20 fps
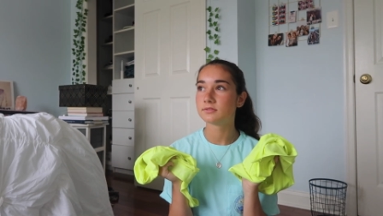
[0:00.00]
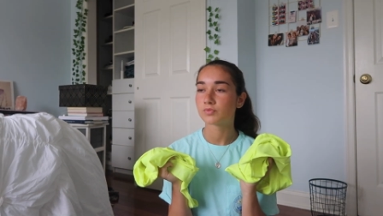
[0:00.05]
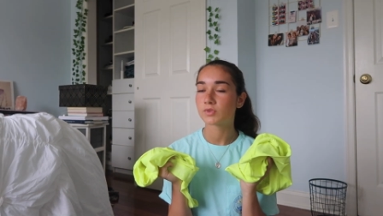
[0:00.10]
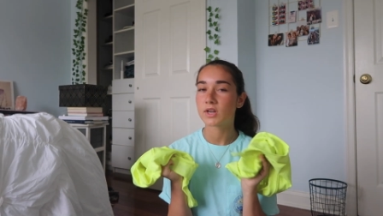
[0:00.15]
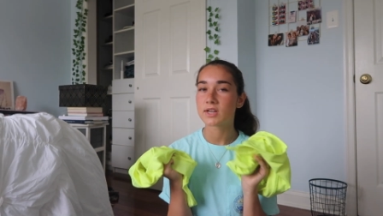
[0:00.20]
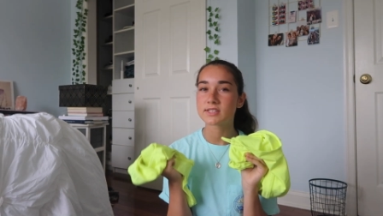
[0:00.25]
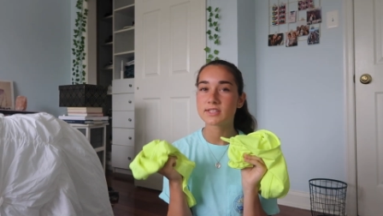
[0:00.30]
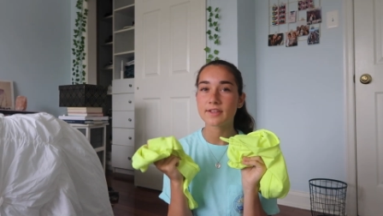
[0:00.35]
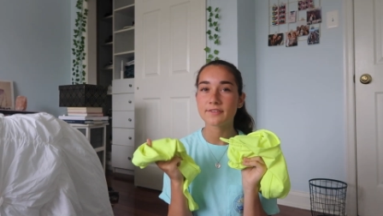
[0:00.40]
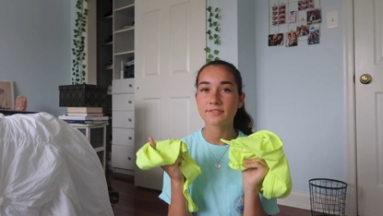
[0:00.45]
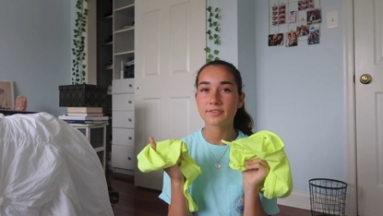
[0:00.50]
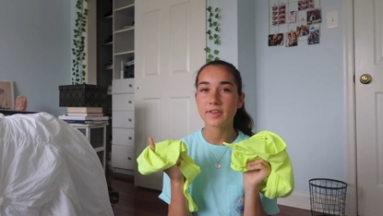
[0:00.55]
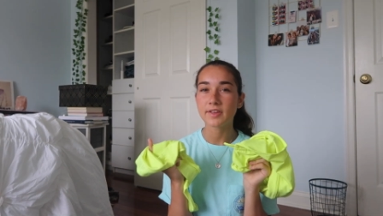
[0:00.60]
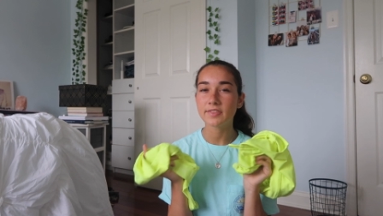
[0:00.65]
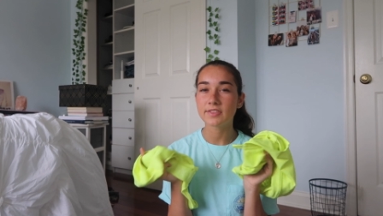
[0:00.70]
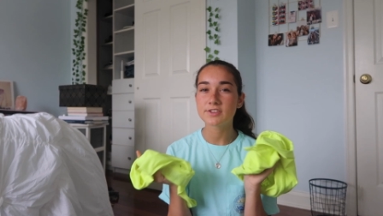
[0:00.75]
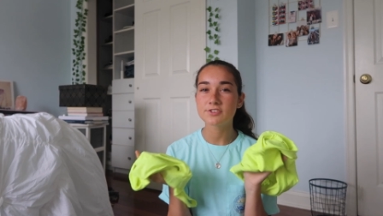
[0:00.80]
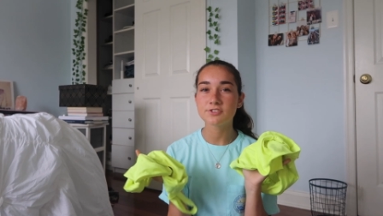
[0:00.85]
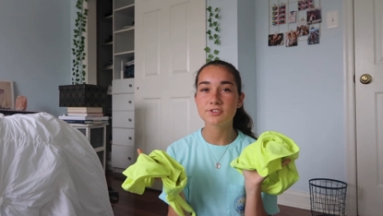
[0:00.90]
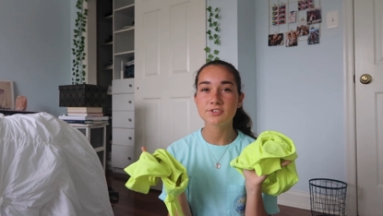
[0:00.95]
because I feel
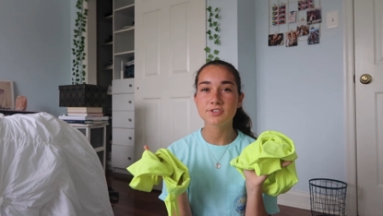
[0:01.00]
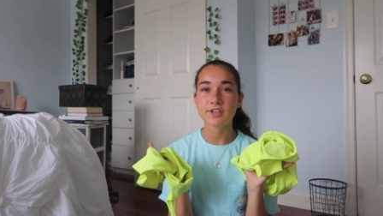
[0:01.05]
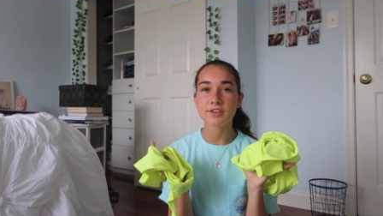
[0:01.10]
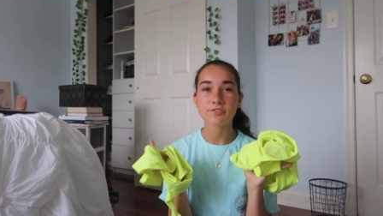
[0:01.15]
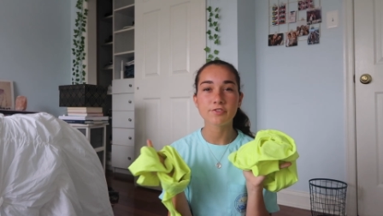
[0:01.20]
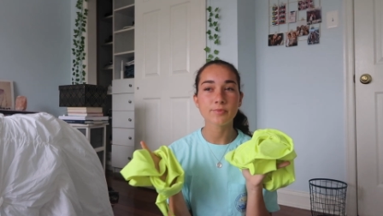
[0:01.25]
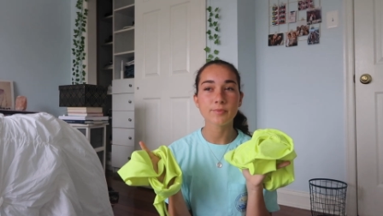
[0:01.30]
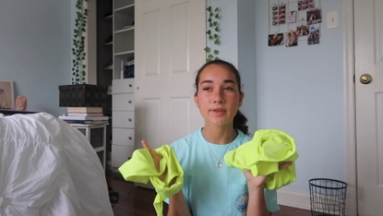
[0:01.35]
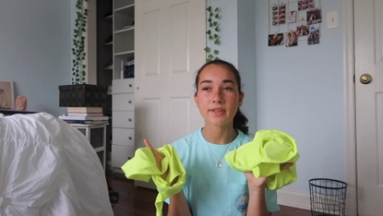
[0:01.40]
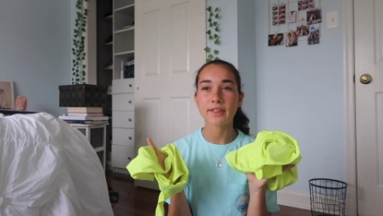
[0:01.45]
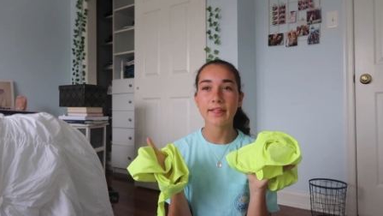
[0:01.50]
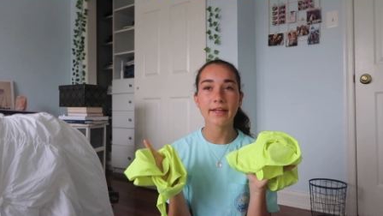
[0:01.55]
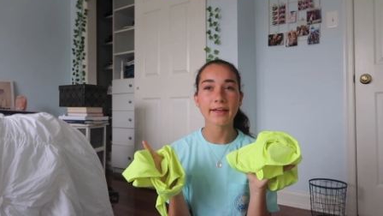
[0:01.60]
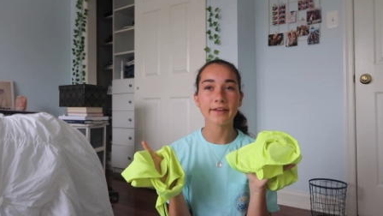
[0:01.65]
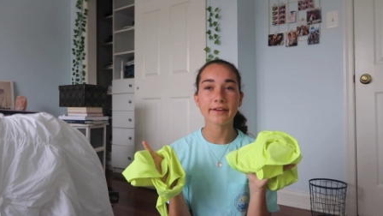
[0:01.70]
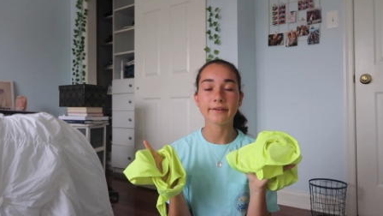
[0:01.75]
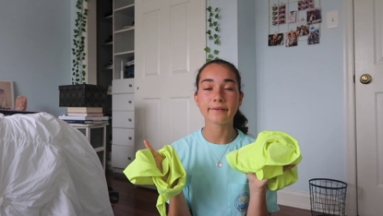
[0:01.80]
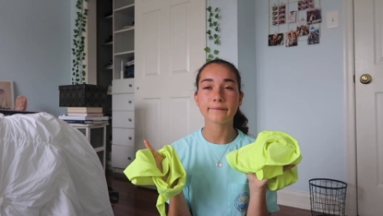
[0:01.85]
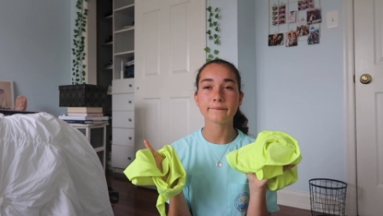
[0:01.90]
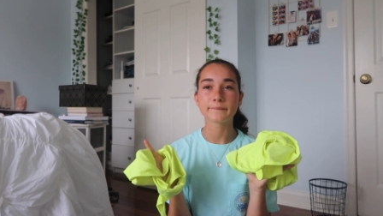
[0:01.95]
like this just gives me
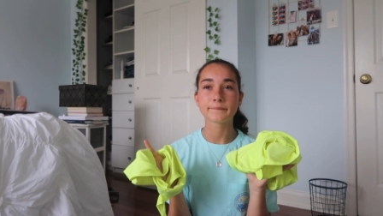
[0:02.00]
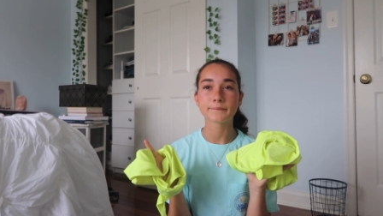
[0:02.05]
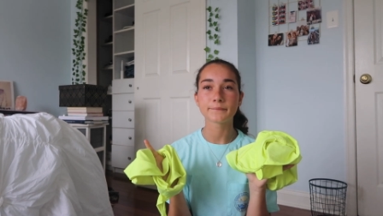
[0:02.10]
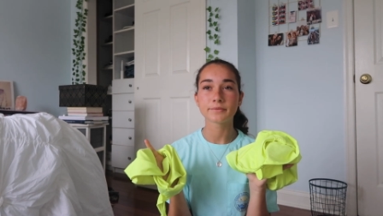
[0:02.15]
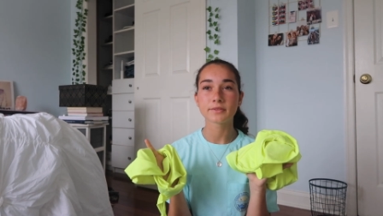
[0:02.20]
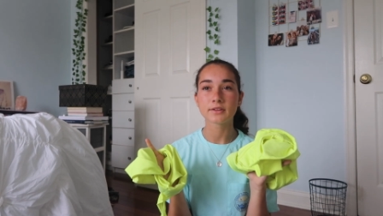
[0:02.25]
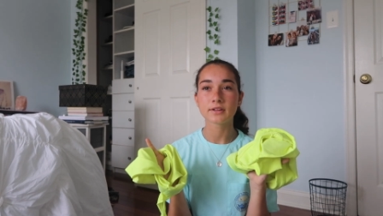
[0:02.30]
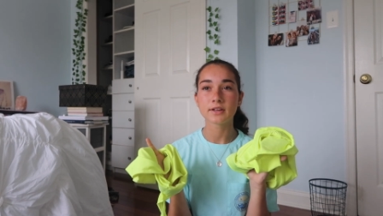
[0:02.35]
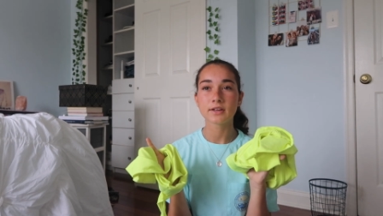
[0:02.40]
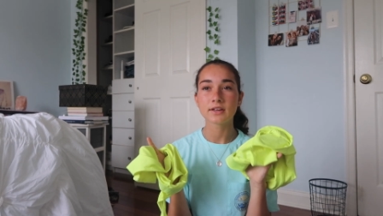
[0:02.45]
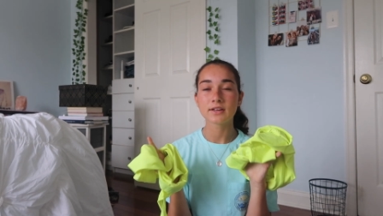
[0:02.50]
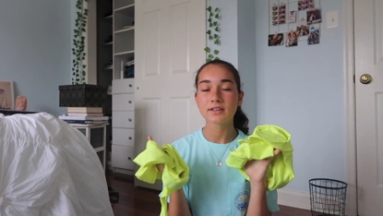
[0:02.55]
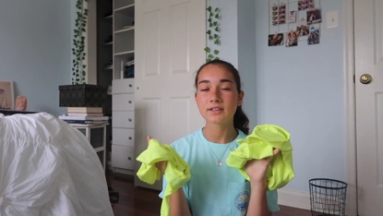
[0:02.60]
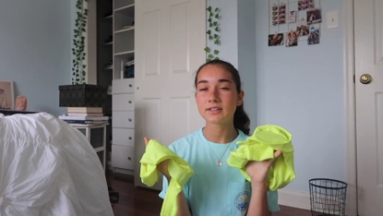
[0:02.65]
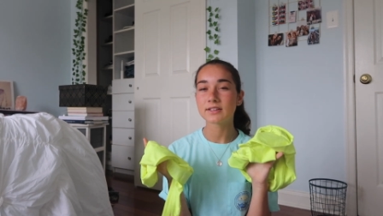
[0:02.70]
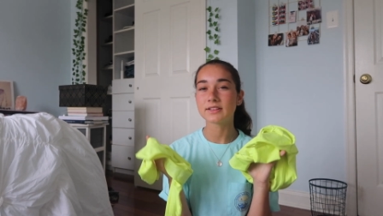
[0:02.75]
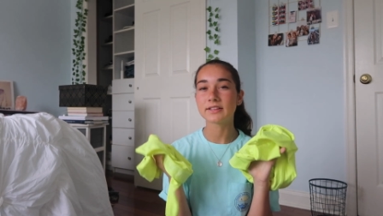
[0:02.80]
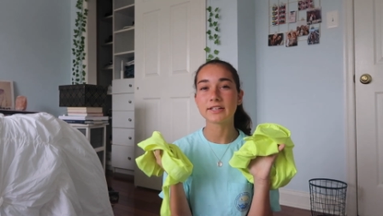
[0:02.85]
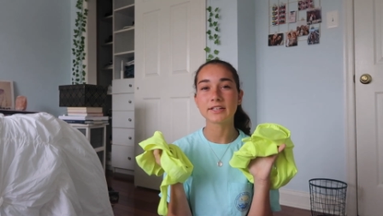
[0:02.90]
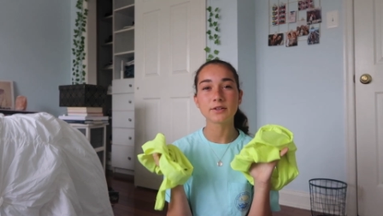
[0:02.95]
like
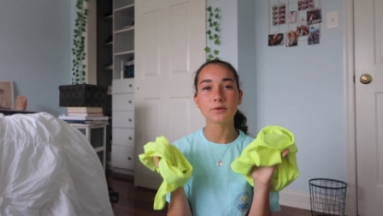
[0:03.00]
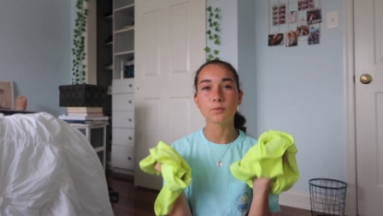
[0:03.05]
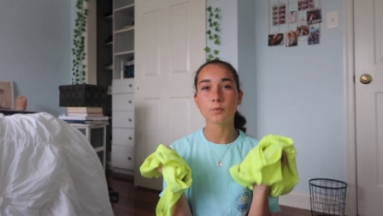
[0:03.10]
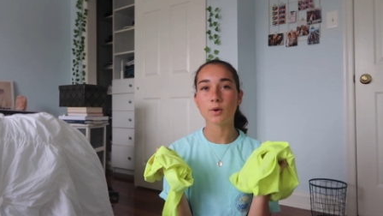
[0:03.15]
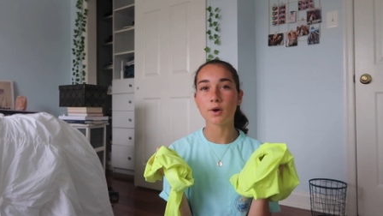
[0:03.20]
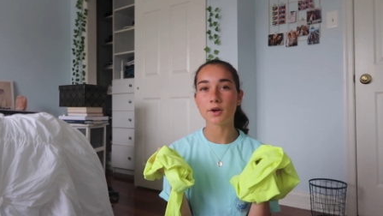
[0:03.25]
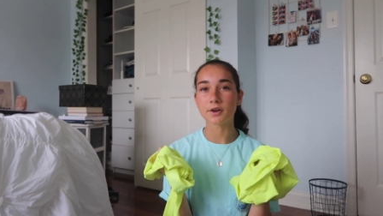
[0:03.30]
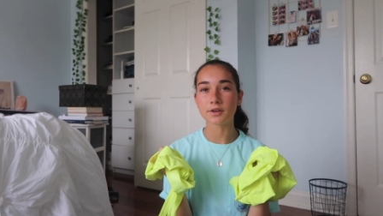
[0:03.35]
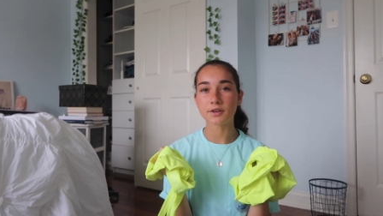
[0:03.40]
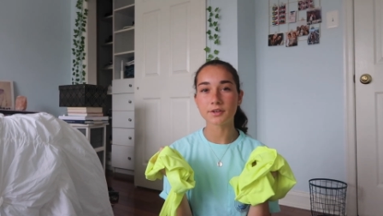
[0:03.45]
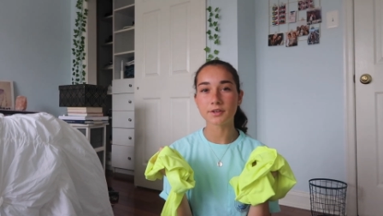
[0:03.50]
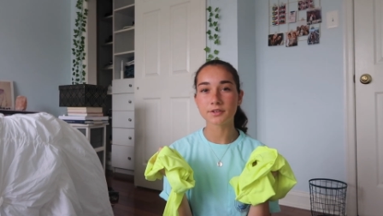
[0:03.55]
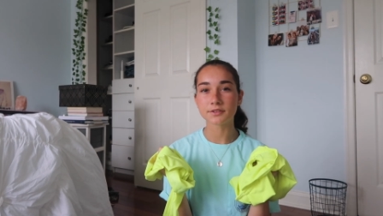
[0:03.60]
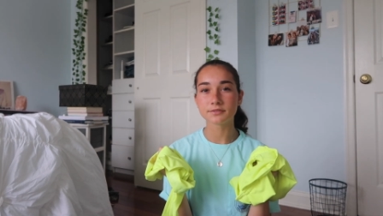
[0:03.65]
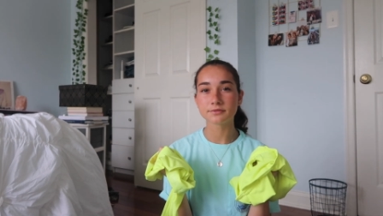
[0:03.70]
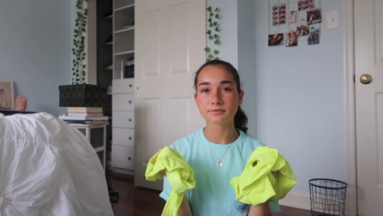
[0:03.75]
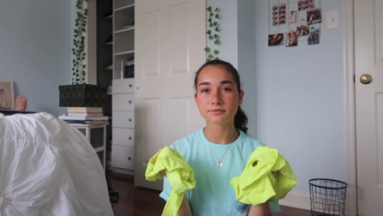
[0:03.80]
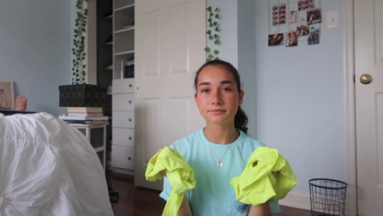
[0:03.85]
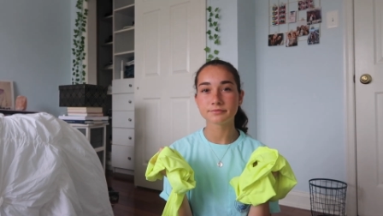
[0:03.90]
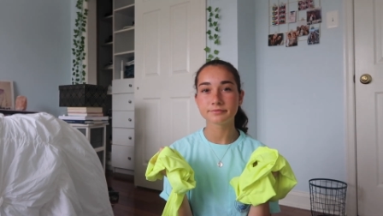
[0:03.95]
clear
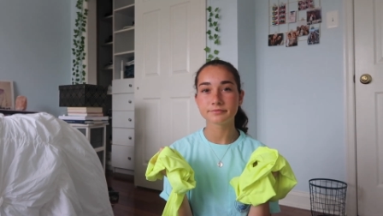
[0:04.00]
water